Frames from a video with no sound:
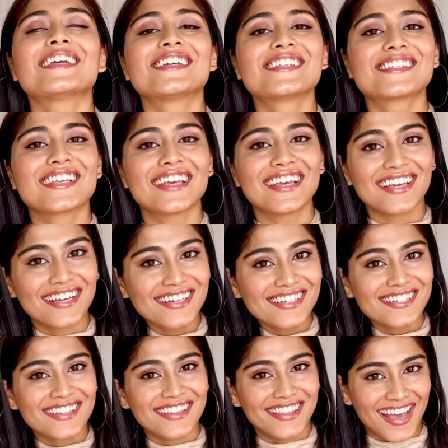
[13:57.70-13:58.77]
is it.
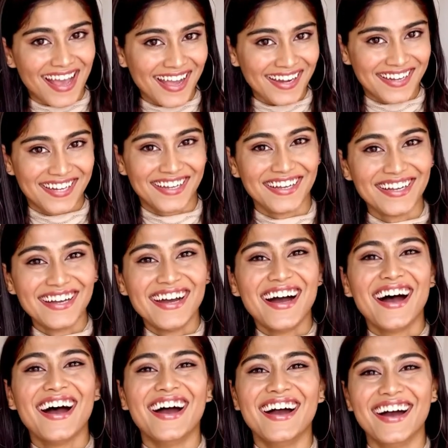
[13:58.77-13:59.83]
That
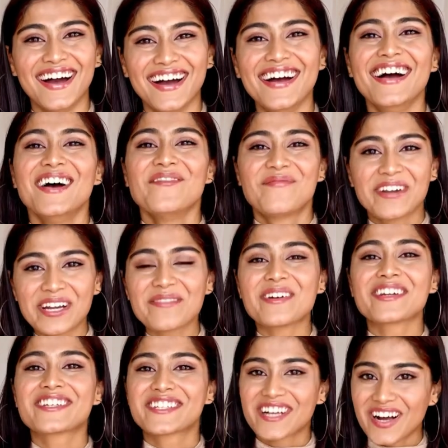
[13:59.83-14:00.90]
pretty
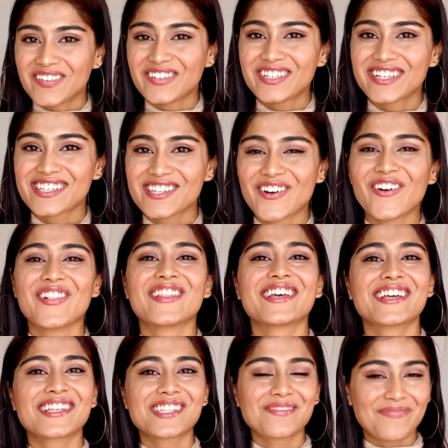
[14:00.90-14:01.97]
much covers all the
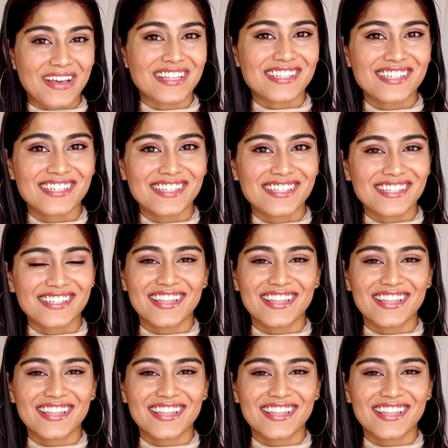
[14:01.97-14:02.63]
expenses